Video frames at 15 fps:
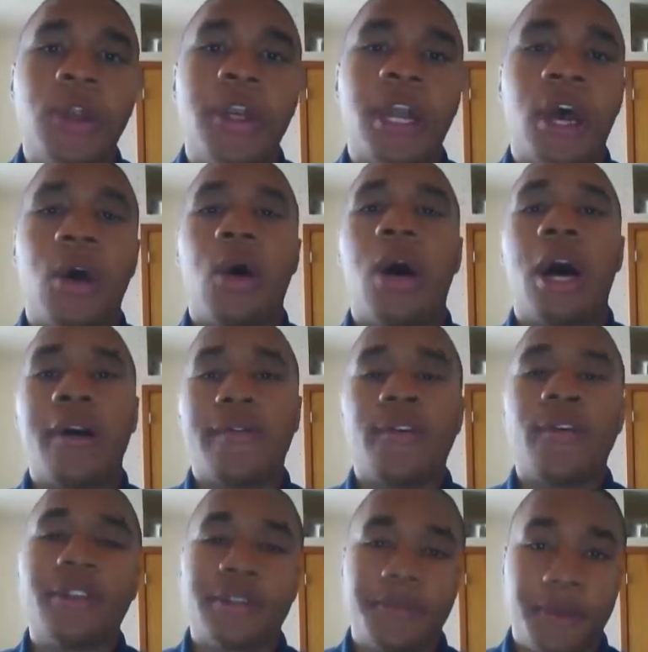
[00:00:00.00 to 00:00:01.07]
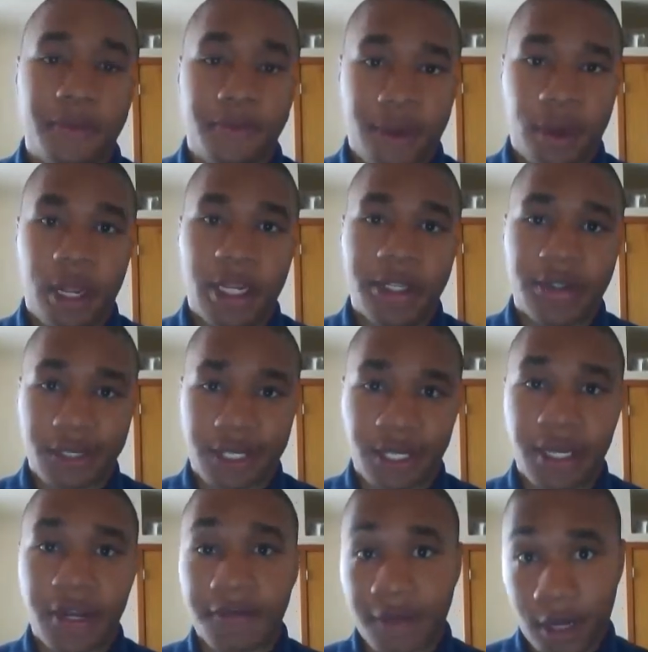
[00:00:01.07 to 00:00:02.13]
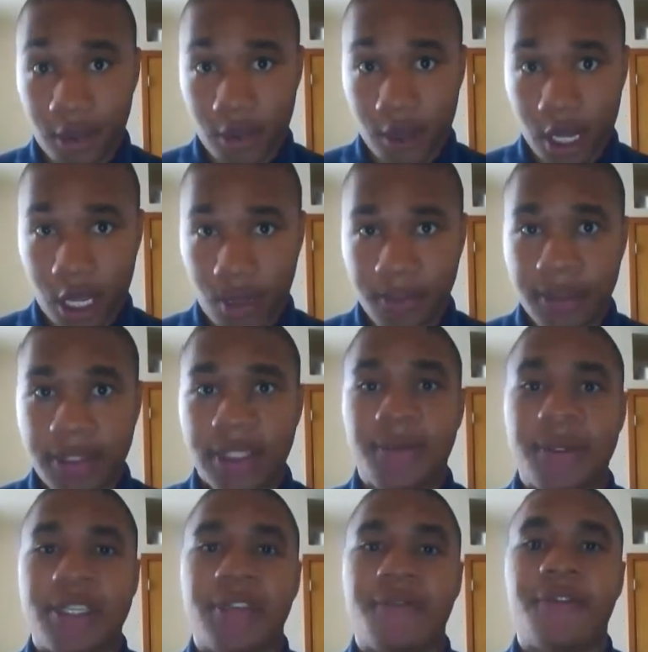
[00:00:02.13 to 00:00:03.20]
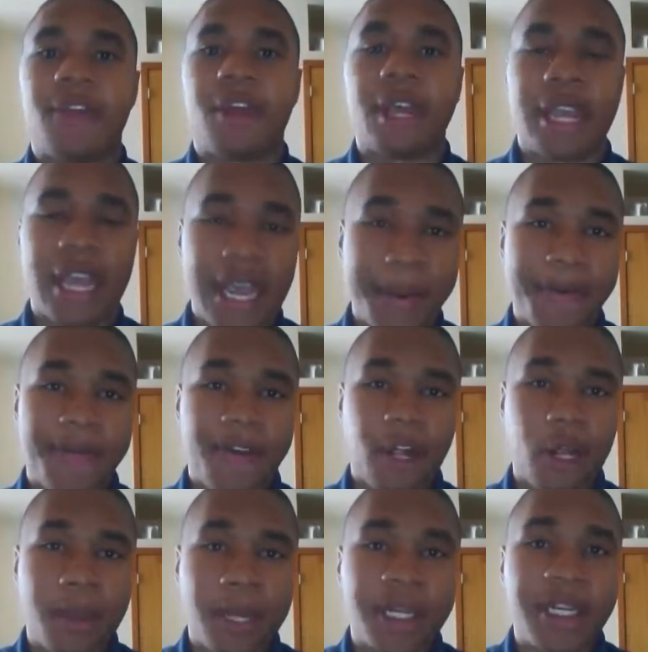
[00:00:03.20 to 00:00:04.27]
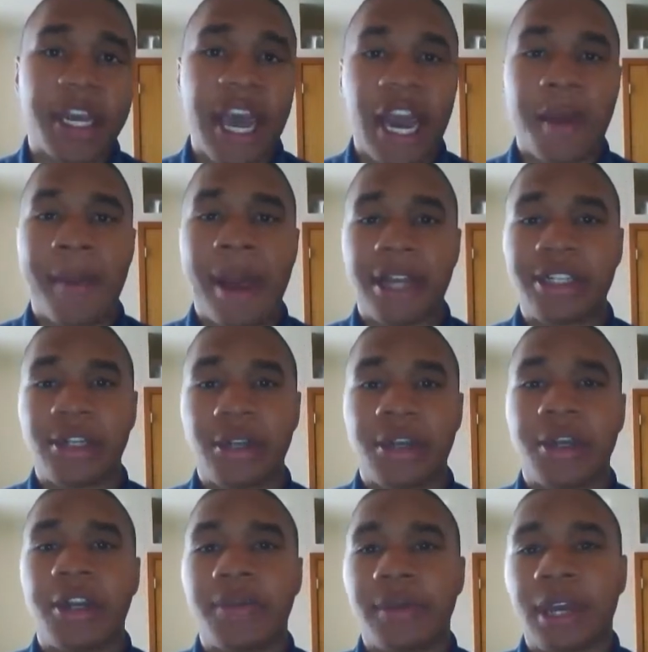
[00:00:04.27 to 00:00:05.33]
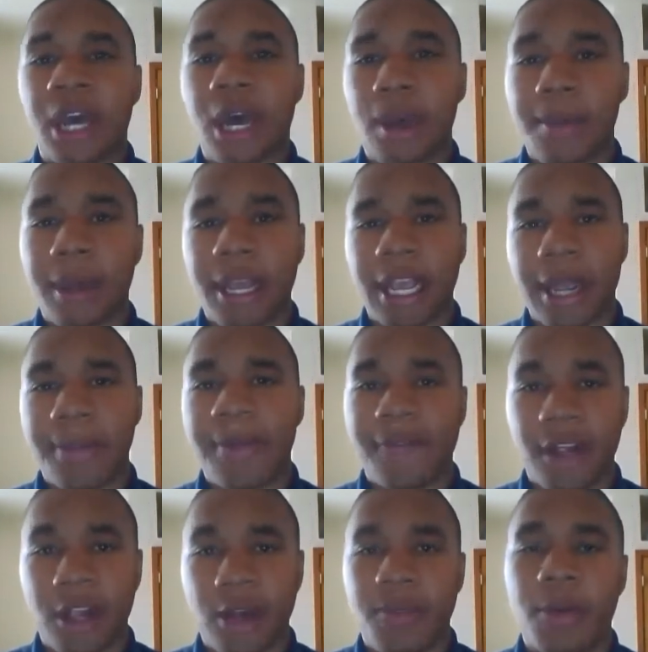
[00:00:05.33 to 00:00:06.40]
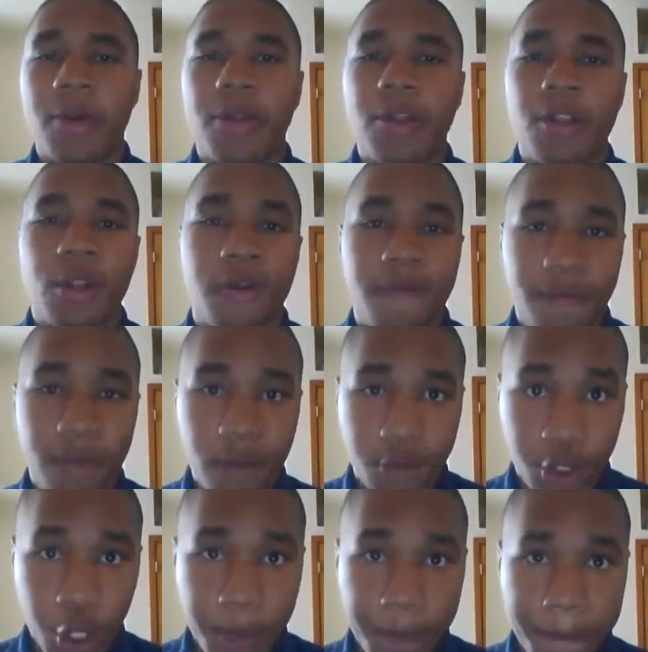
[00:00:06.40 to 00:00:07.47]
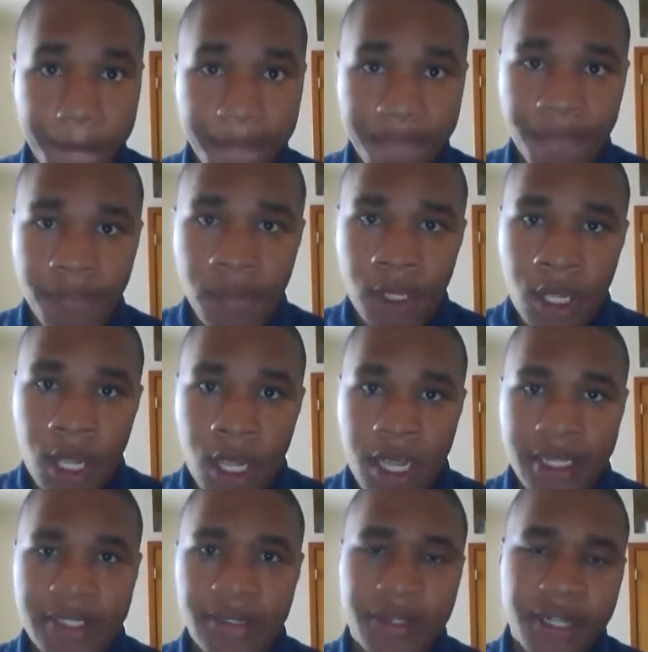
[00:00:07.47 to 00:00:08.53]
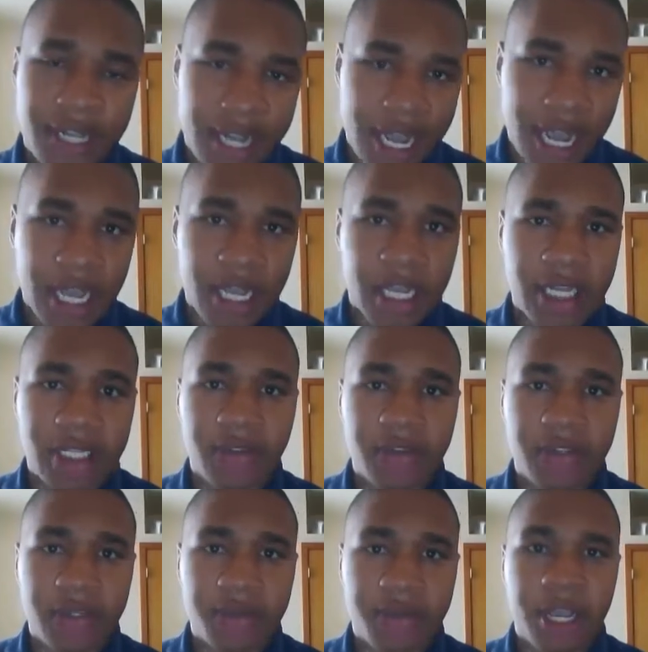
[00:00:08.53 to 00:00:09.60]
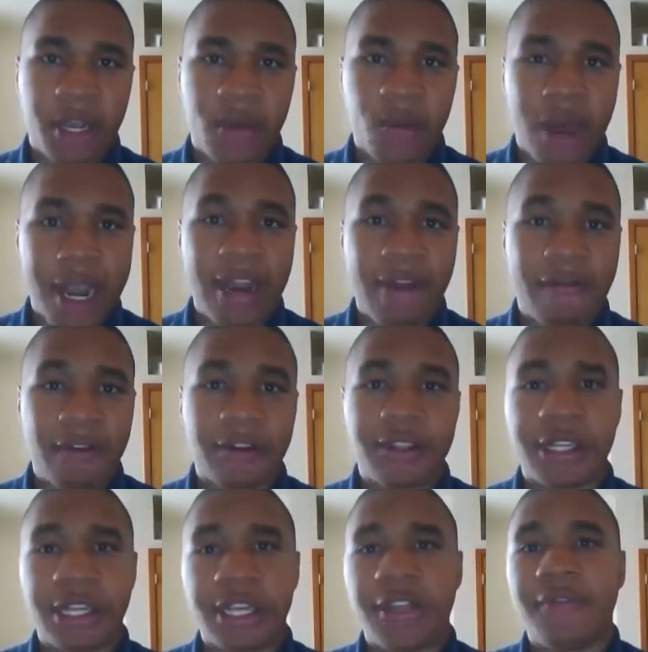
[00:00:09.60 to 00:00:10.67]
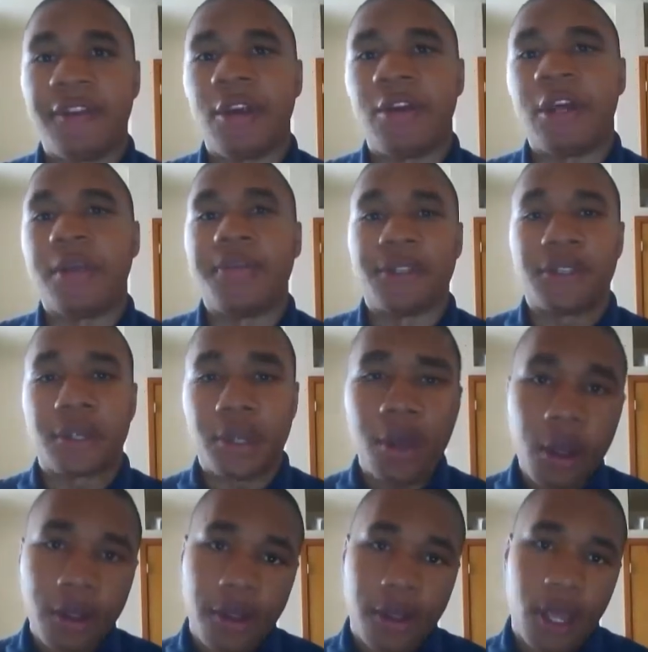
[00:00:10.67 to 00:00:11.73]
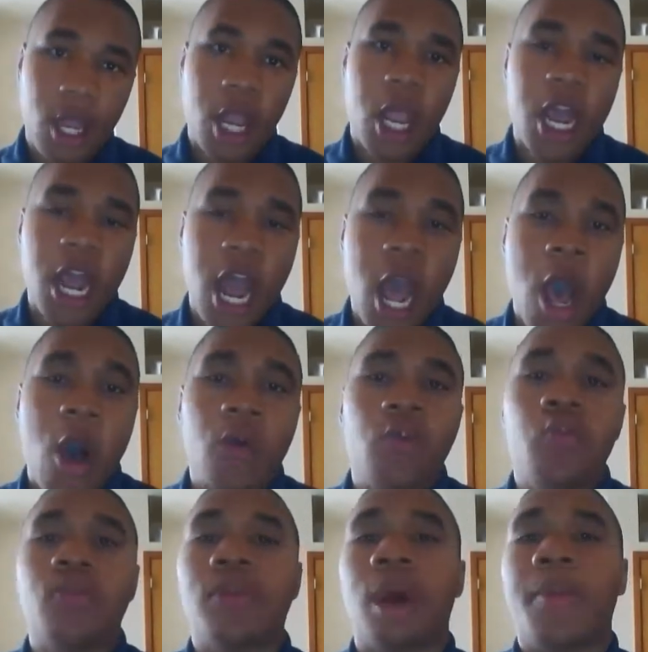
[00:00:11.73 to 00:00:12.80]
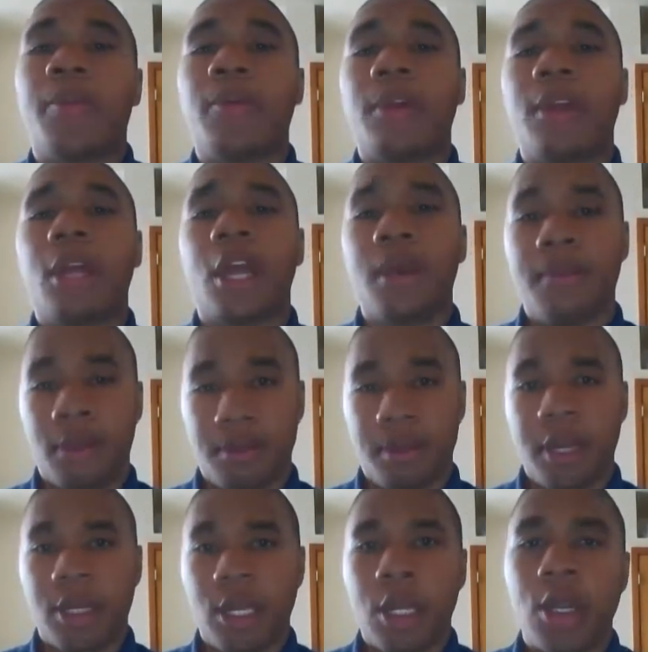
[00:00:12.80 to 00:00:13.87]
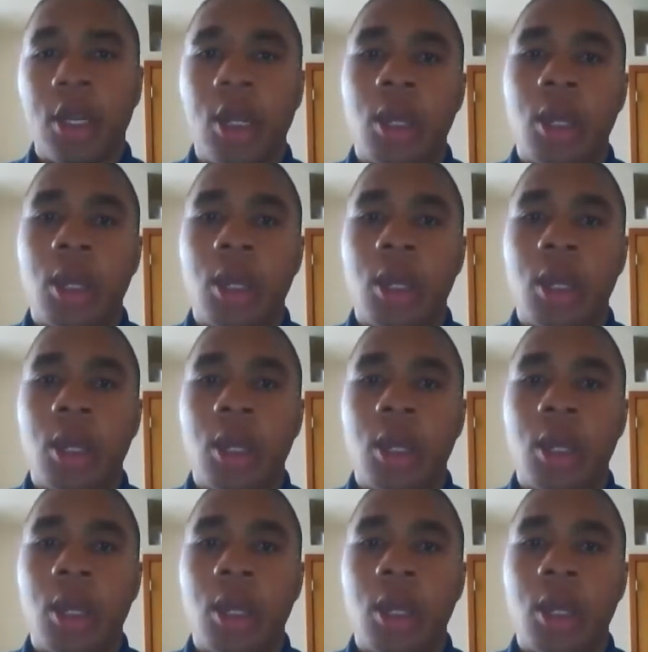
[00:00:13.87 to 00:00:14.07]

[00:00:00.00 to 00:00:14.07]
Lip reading: Now, I've always been very interested in video games, specifically game development, and I'm actually looking to become a game developer in the near future. And so today I'd like to explain why diversity in video games is a good thing and how to properly implement it.